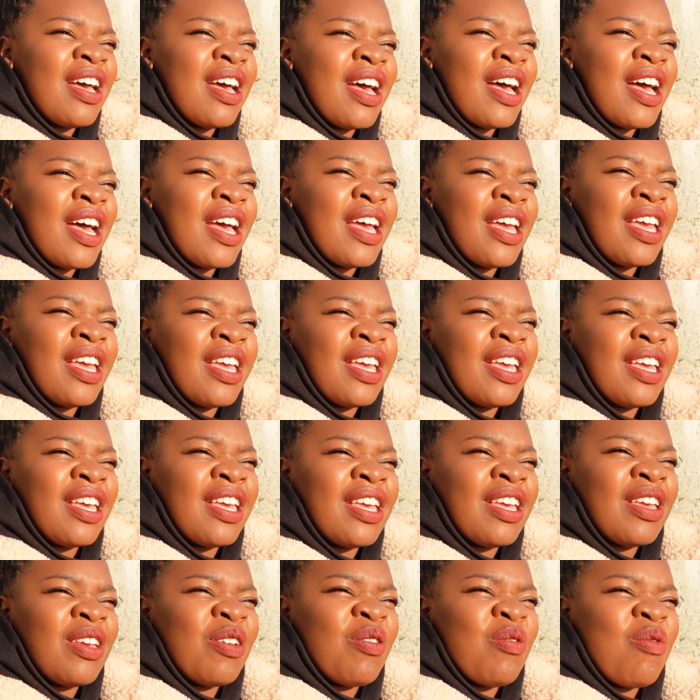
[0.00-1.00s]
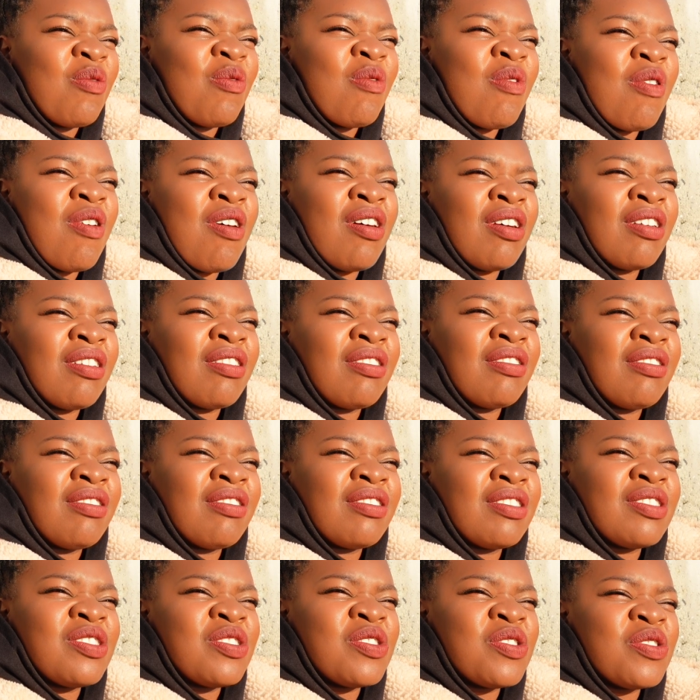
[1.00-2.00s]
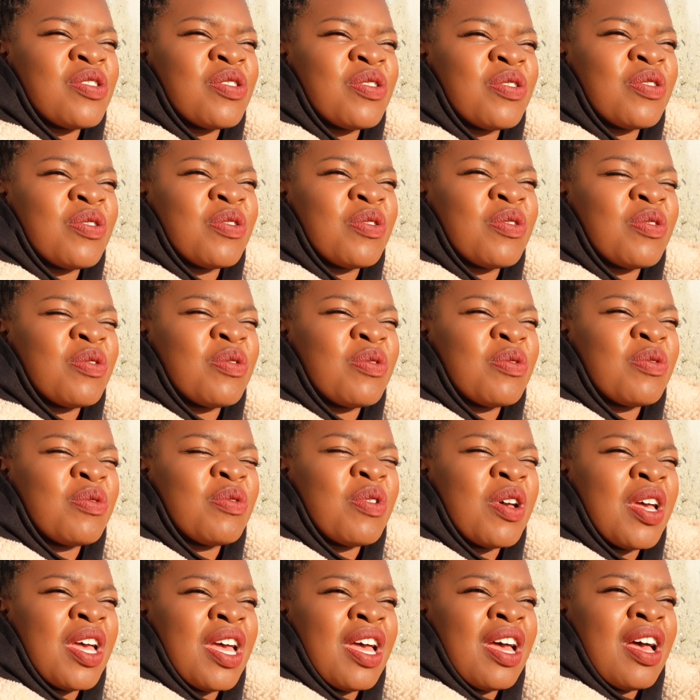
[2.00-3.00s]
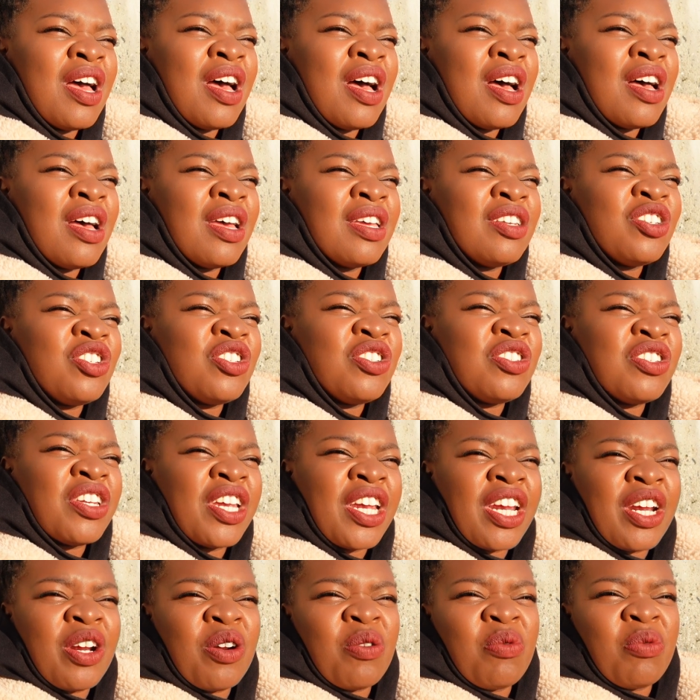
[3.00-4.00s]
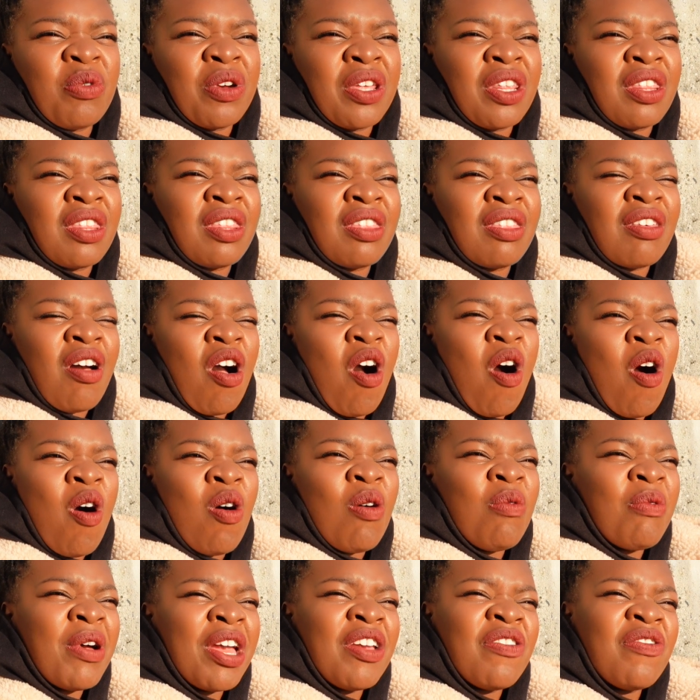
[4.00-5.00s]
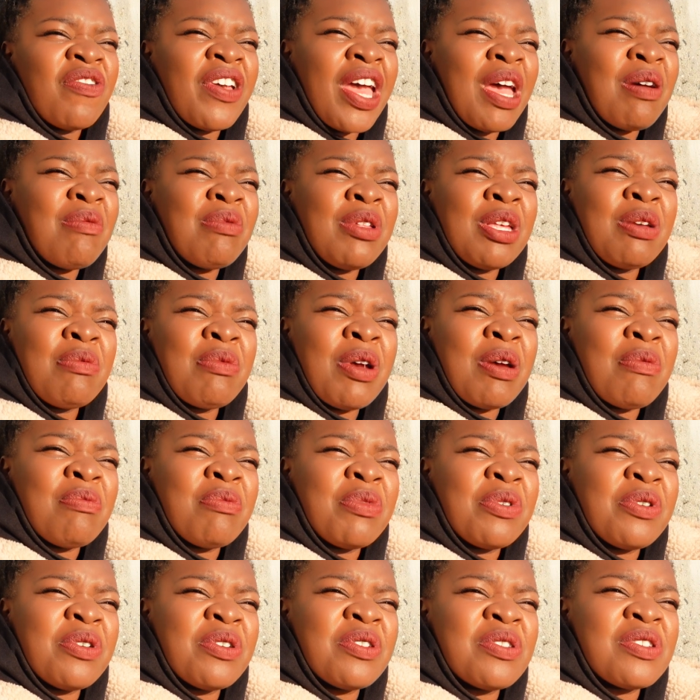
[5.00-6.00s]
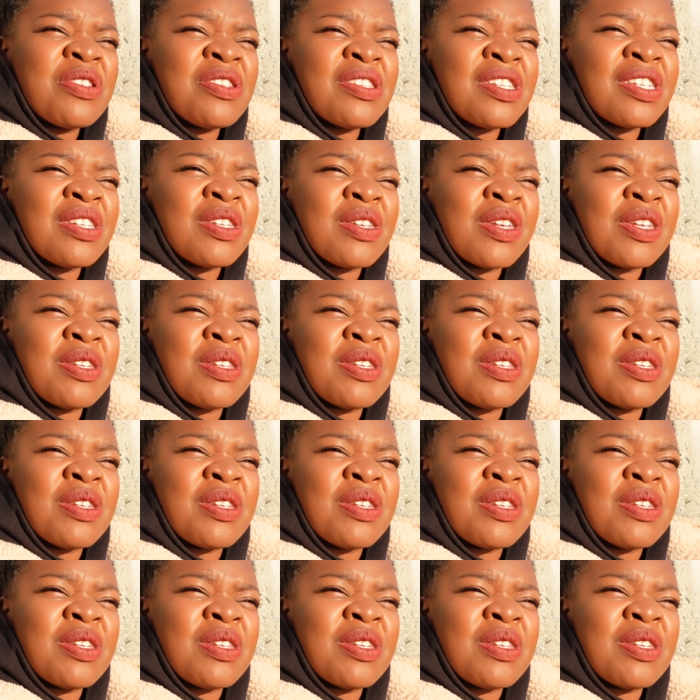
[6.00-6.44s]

I want to share with all my family members,